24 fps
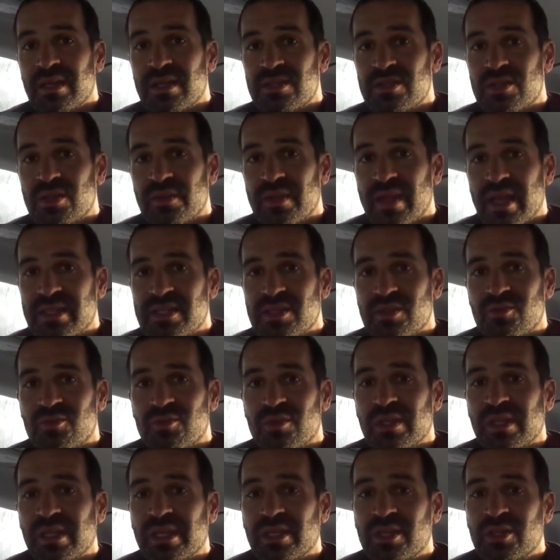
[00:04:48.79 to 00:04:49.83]
So that's a
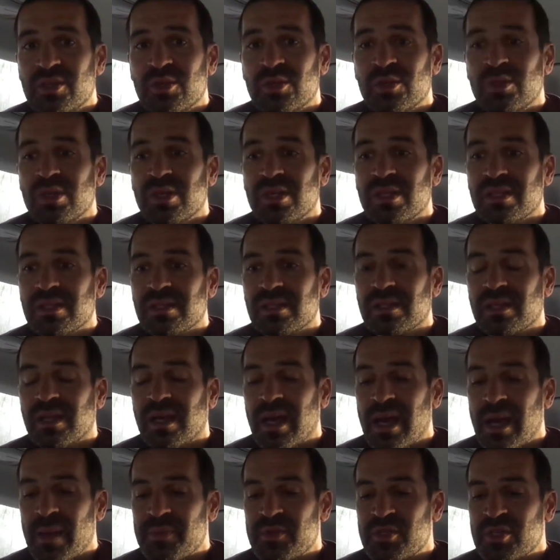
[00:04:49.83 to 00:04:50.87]
really cool
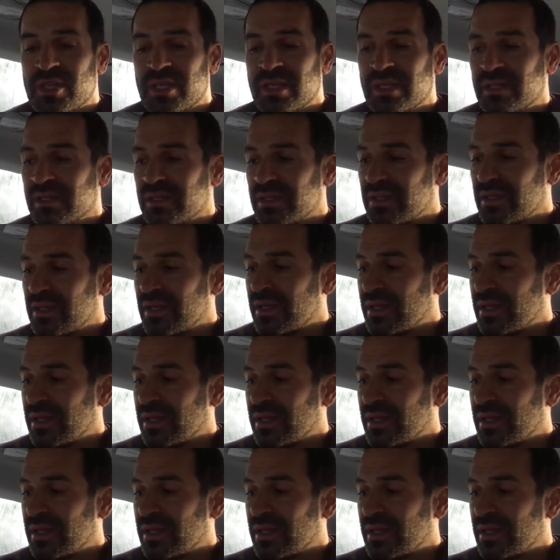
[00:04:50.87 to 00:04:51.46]
option